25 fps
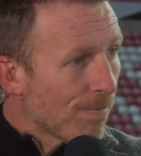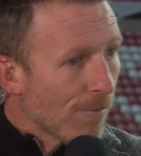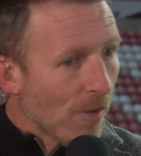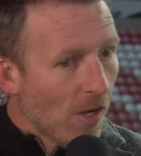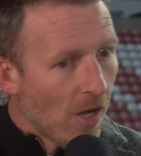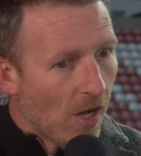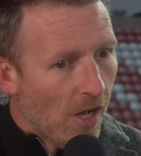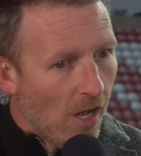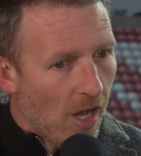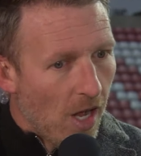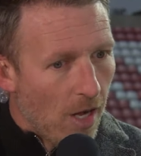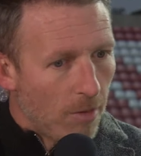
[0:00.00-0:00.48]

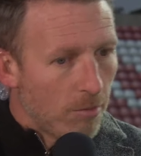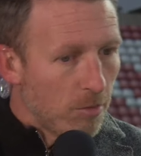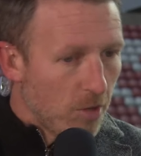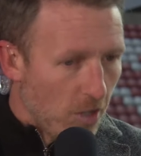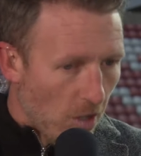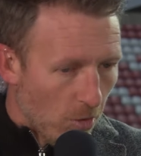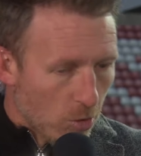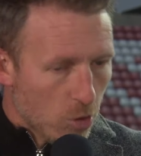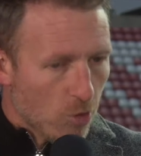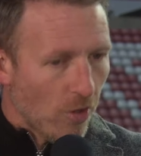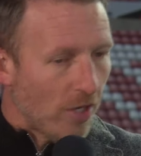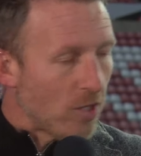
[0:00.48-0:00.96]
Um, you
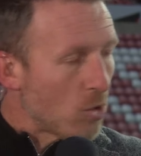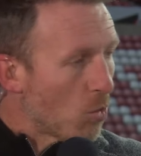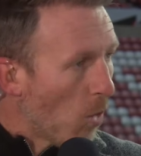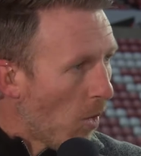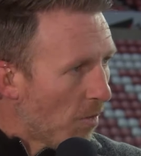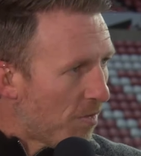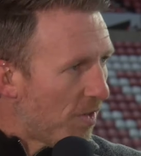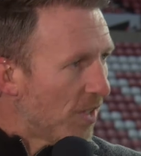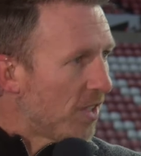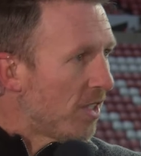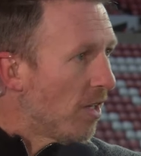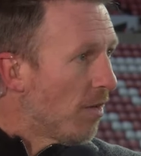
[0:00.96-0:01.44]
know, straight swap
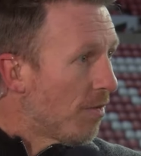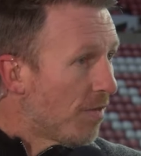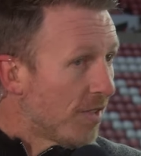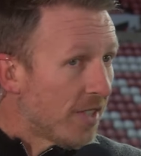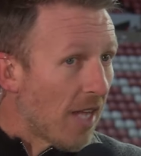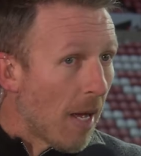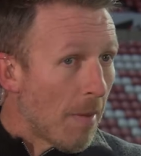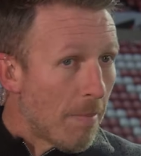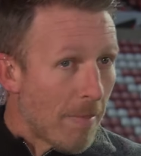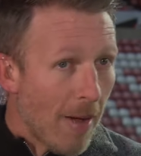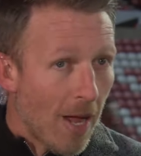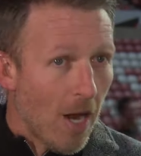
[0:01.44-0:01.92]
for, for
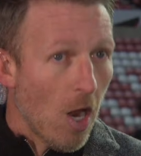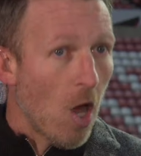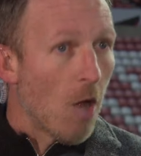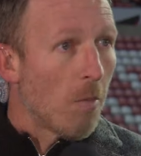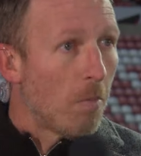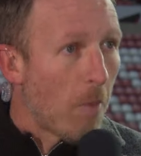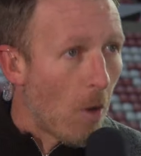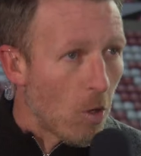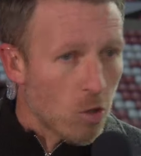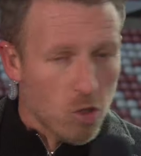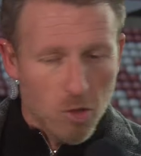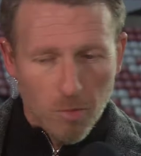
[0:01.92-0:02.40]
Dan Ballard
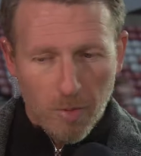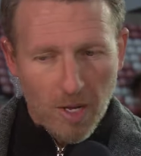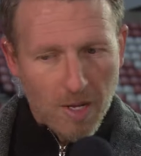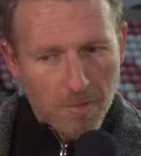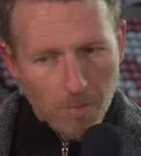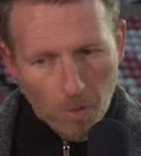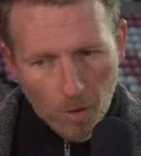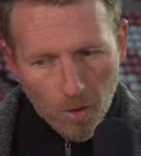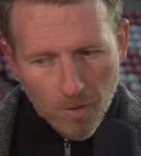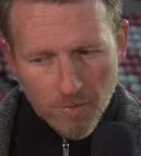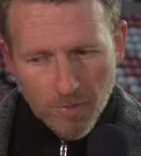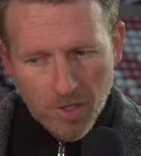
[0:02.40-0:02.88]
possibly,
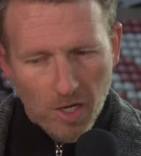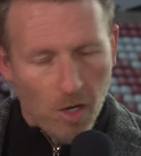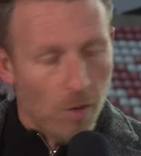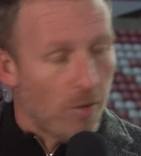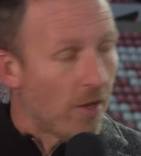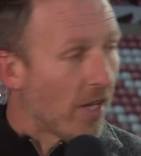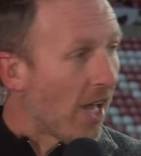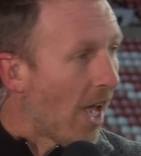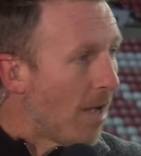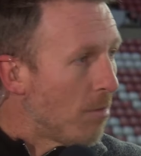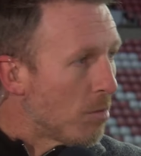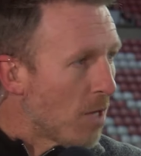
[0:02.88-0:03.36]
but you know the
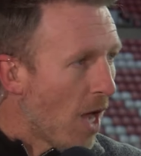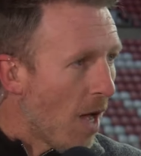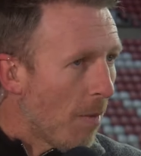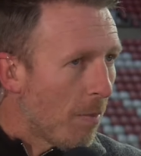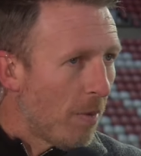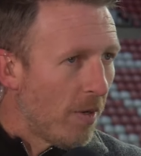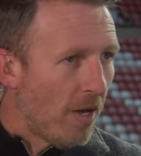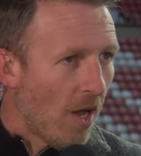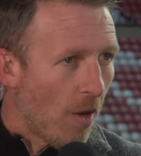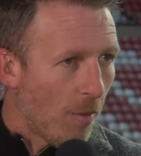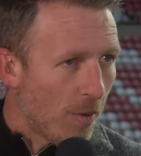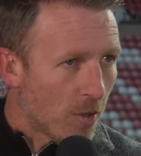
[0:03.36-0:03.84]
game's
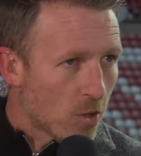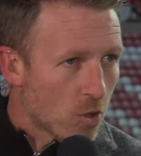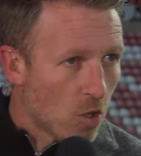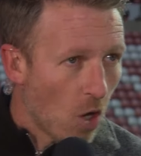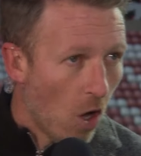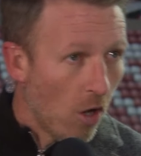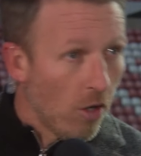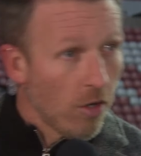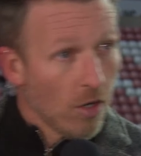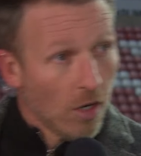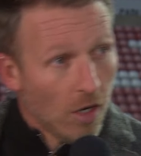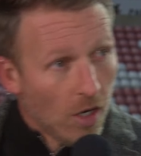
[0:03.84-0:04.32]
happened now. It's
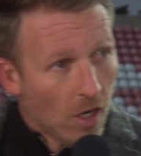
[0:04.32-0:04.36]
gone.